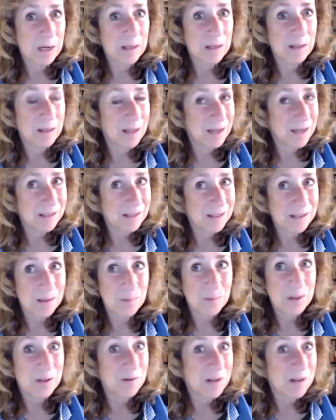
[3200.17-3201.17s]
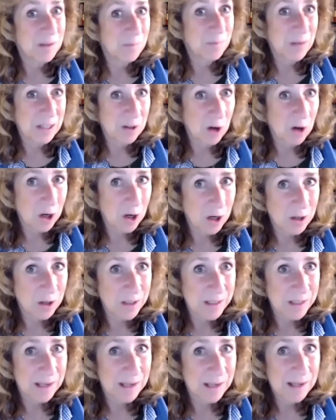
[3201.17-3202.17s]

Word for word: A lot of times they're hit by cars